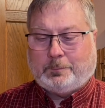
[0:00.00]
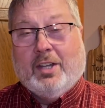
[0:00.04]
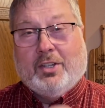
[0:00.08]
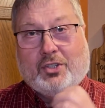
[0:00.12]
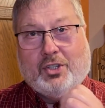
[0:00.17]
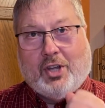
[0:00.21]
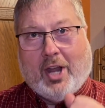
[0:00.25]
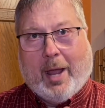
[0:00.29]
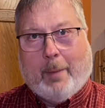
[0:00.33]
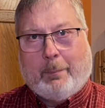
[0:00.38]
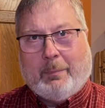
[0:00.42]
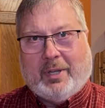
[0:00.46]

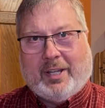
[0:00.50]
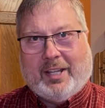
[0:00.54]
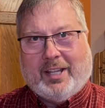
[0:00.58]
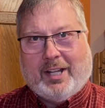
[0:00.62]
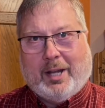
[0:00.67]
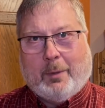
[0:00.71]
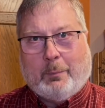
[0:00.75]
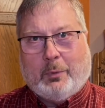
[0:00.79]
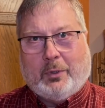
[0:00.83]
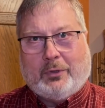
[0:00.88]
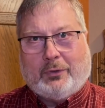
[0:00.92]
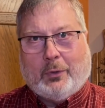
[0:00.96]
Chopping it
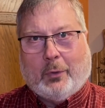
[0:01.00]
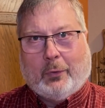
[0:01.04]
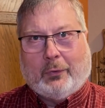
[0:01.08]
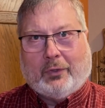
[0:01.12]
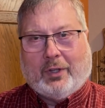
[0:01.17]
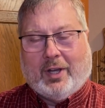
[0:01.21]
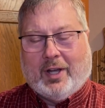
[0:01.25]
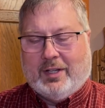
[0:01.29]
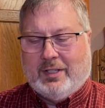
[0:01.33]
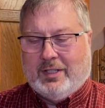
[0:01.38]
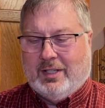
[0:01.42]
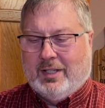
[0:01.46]
up with those
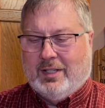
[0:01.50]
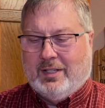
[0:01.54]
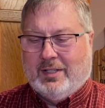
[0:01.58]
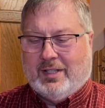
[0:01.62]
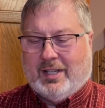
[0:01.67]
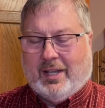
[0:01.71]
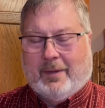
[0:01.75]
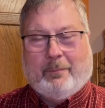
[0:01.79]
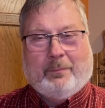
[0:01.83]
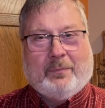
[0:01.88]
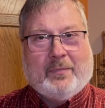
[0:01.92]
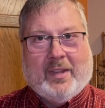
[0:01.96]
onions
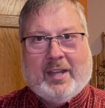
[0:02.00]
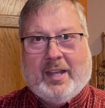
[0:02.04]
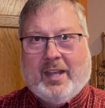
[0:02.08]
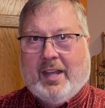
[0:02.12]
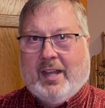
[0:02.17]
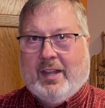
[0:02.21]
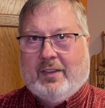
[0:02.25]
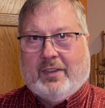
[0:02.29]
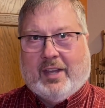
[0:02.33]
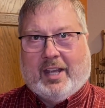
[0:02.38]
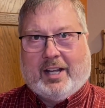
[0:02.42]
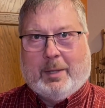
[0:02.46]
and
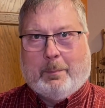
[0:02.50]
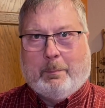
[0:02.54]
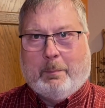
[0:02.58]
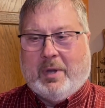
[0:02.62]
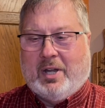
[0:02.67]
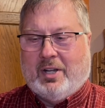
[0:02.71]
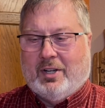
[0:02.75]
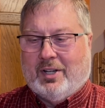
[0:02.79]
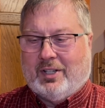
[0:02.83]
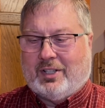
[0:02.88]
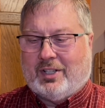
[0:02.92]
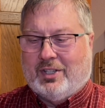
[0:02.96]
that
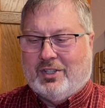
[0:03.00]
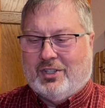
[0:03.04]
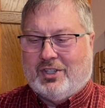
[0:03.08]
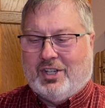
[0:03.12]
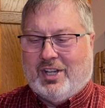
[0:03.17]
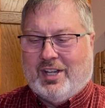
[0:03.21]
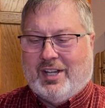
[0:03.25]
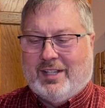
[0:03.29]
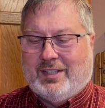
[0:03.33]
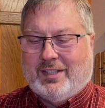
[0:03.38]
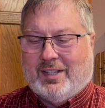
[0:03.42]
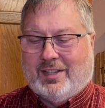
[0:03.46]
American
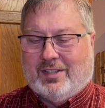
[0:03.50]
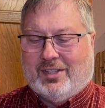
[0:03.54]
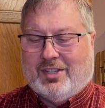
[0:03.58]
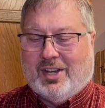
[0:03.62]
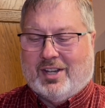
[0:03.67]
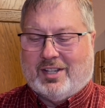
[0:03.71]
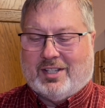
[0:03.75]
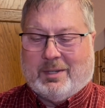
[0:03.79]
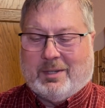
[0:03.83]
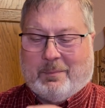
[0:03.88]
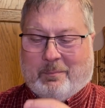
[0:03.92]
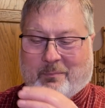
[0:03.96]
cheese is
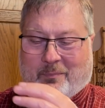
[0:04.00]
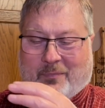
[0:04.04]
just